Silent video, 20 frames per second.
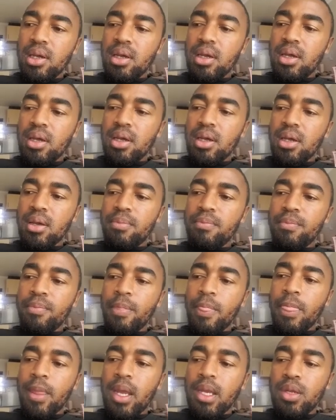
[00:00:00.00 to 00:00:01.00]

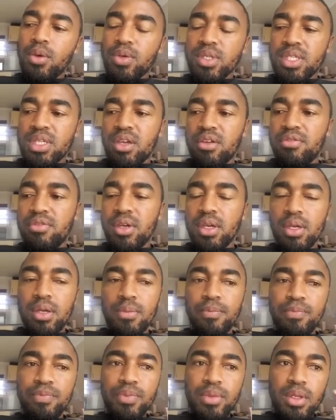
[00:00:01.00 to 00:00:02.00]
And he was
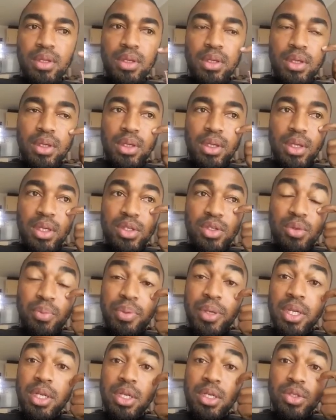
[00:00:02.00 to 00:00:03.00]
giving his
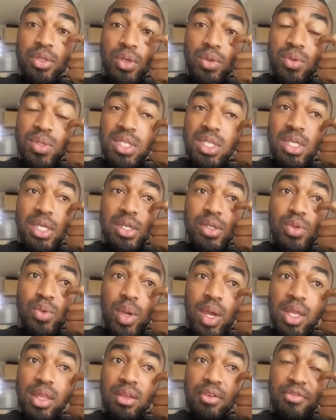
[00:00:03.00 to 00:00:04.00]
opinions on
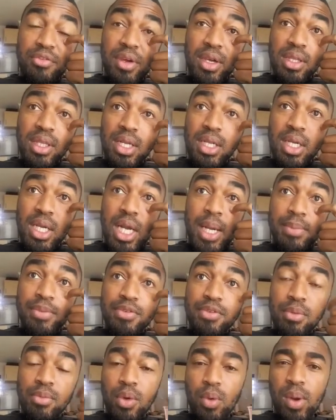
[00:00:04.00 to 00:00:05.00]
Sizwe and the fact that he
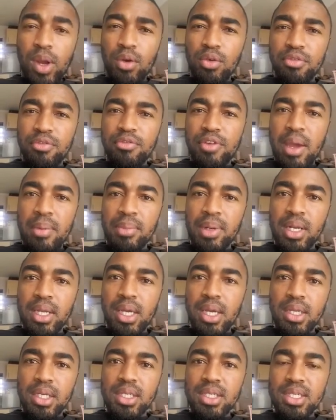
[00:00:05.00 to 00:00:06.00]
comes from a well-off
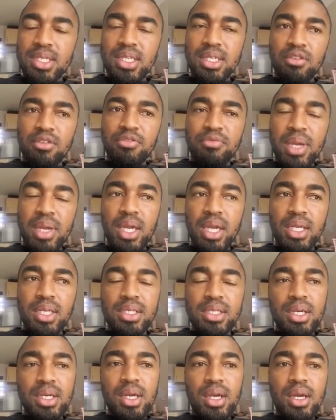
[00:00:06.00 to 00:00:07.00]
family and he's
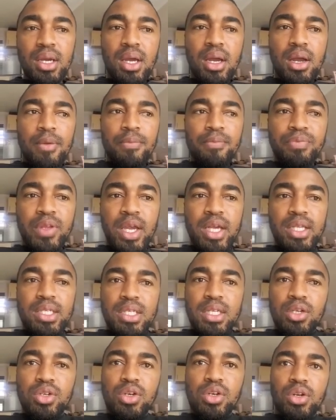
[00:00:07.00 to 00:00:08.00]
self-made,
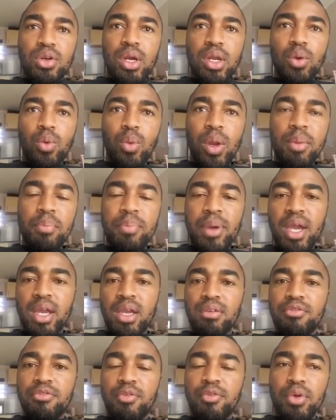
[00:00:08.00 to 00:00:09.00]
etc. It went
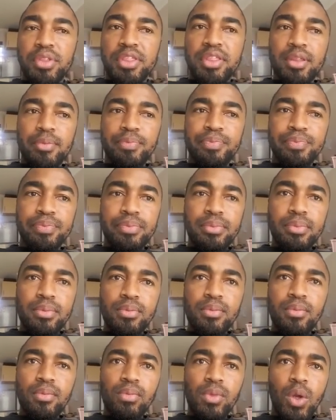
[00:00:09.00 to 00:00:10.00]
back and forth
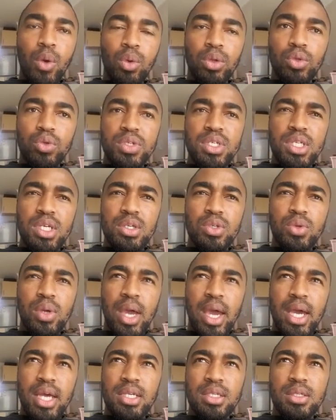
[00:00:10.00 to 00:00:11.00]
with
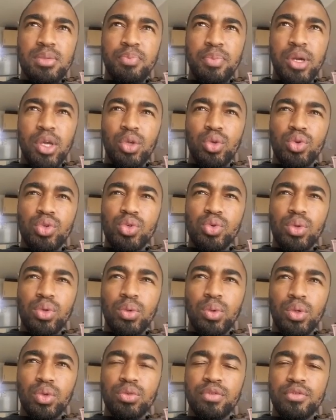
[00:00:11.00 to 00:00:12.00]
Sizwe, as per
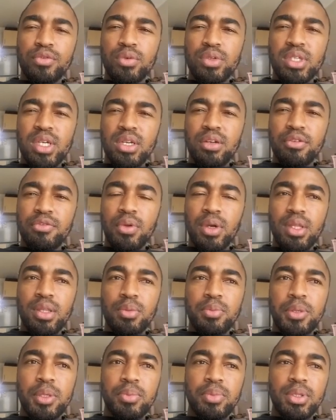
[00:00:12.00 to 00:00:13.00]
usual, with Vusi and a few
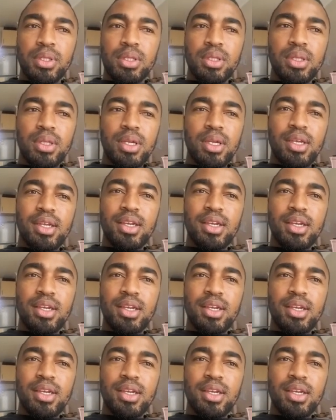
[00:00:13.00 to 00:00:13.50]
other people